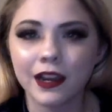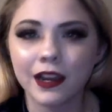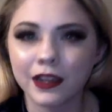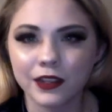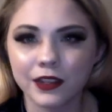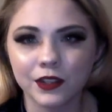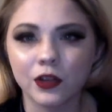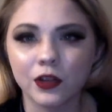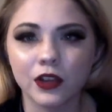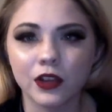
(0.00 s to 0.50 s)

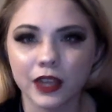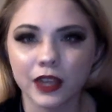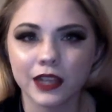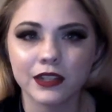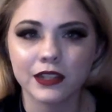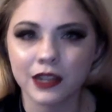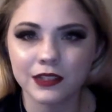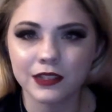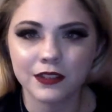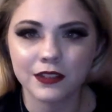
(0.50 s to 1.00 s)
You'll get
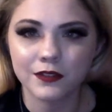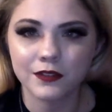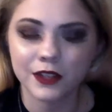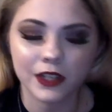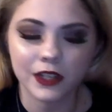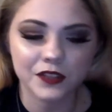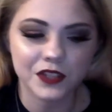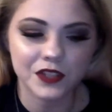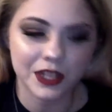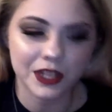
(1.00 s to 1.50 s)
tons of
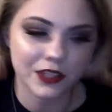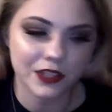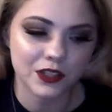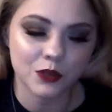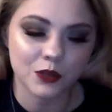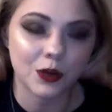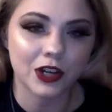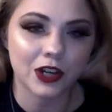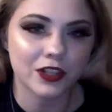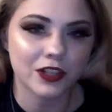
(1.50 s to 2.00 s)
videos. I used to
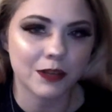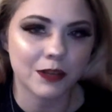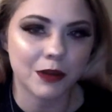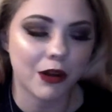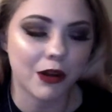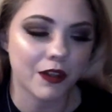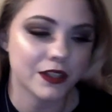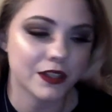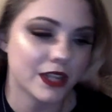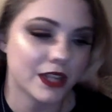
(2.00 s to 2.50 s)
watch them
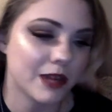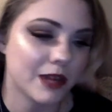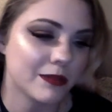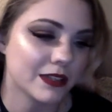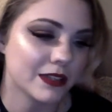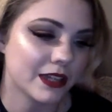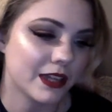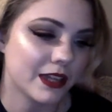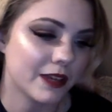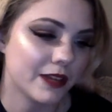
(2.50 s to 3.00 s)
all the time as
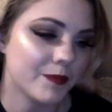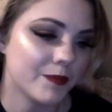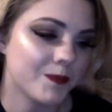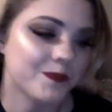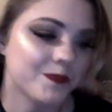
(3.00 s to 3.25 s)
a kid.